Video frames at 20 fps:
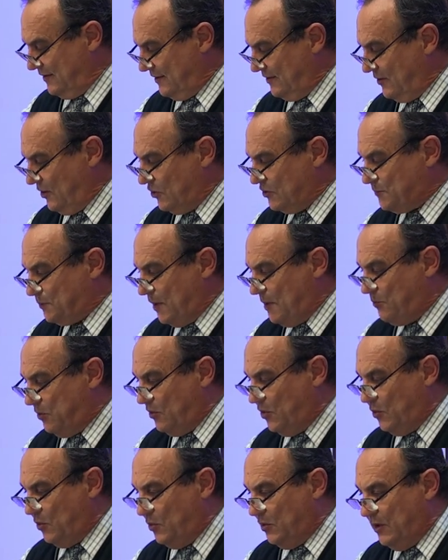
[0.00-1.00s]
Those people
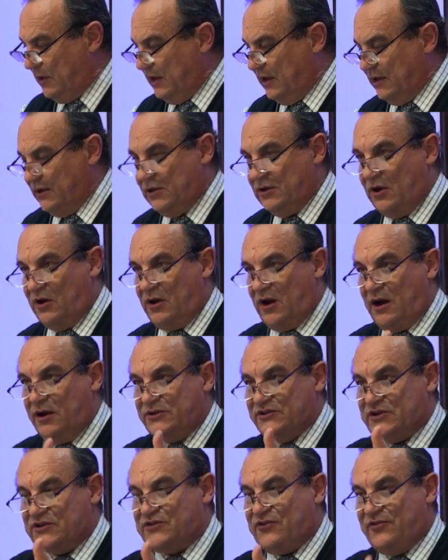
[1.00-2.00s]
who, you know, are
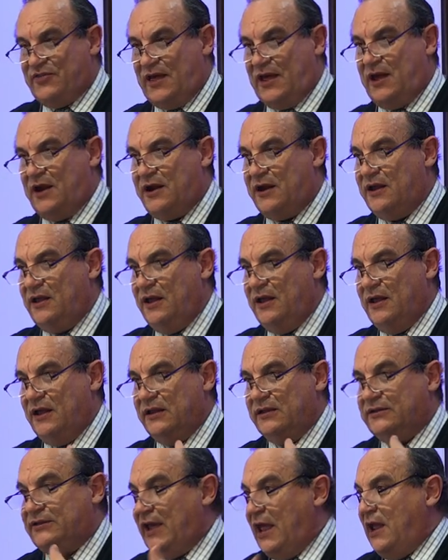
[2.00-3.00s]
just there
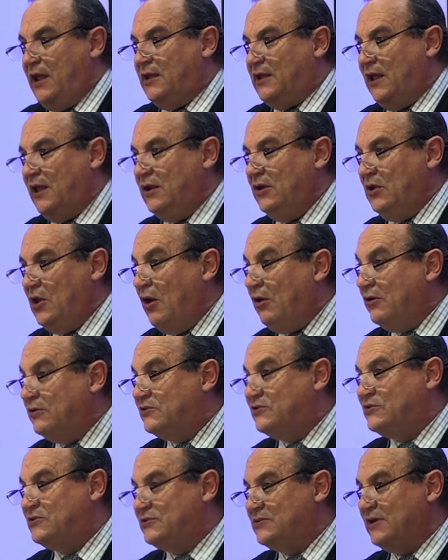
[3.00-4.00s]
taking
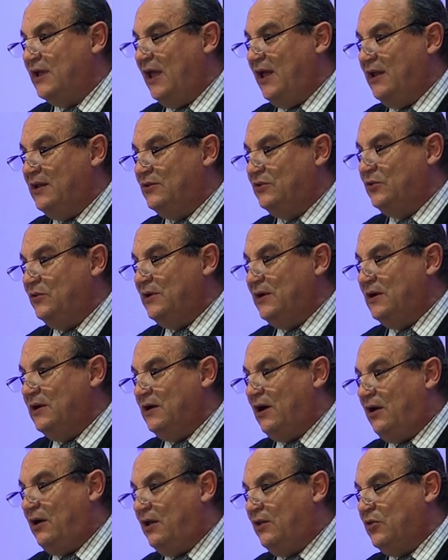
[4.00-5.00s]
notes and doing
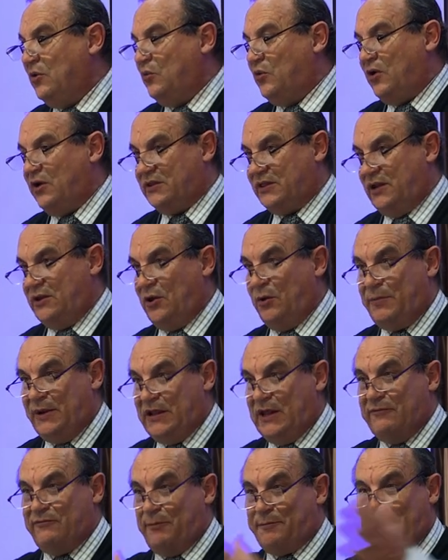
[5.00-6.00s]
all the work that
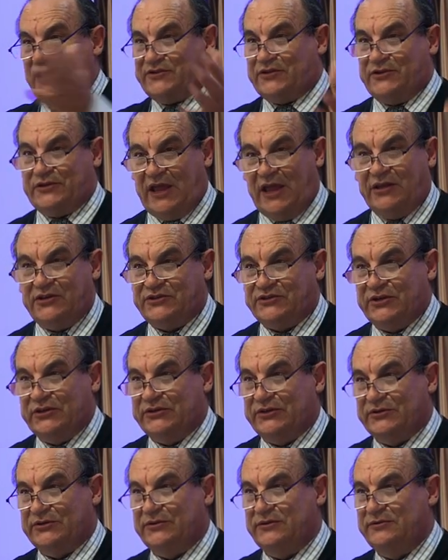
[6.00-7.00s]
nobody ever pays attention
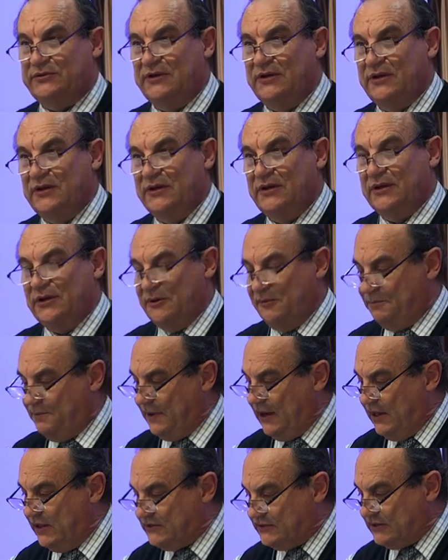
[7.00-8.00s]
to,
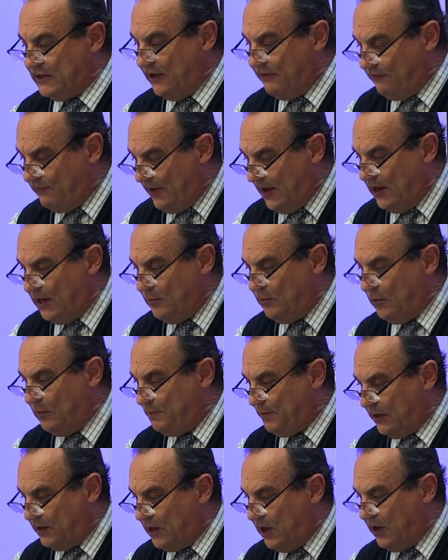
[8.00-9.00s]
but it's available
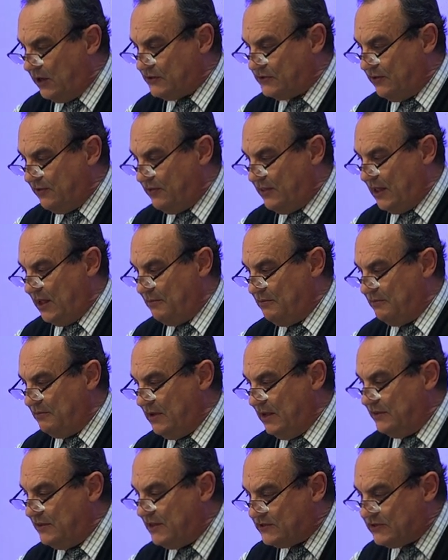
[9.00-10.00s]
because of them.
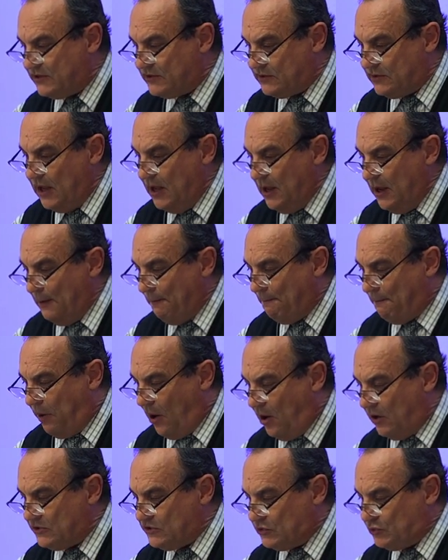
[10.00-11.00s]
This is
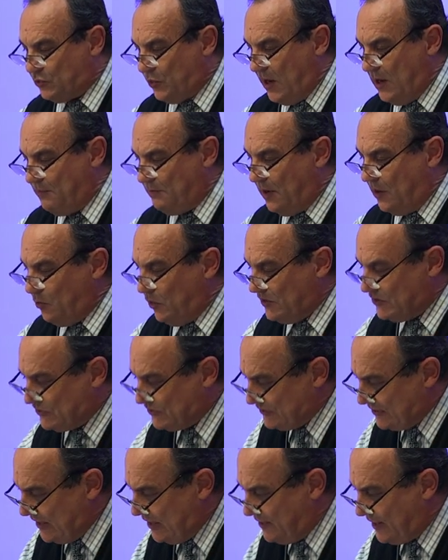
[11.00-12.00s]
Paul's trademark. We
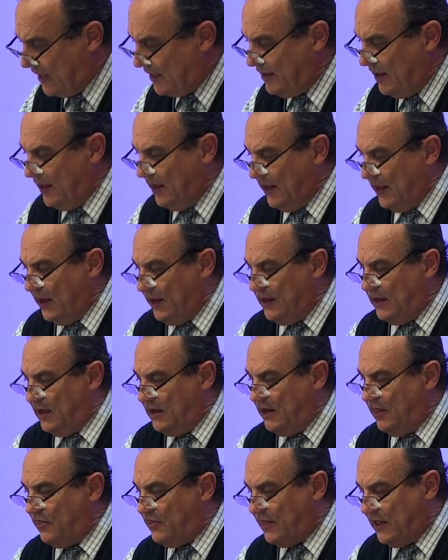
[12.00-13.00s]
see that again
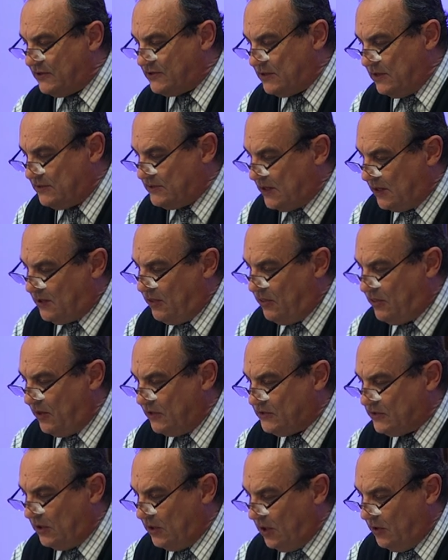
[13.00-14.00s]
in, Thess Second
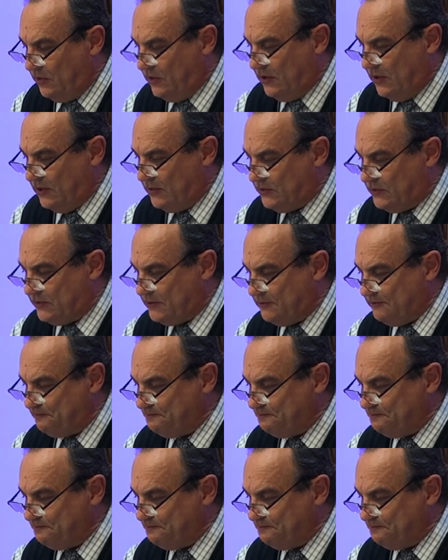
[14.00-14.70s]
Thessalonians.